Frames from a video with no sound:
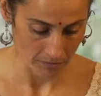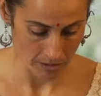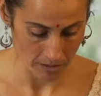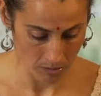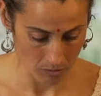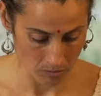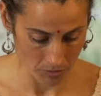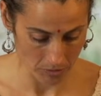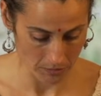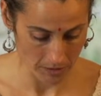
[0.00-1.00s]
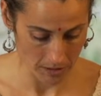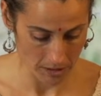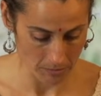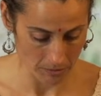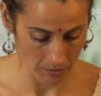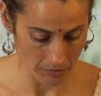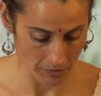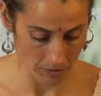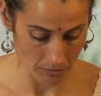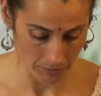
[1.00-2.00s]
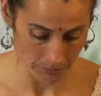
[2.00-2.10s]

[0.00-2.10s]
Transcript: and a 1/4 teaspoon of fennel.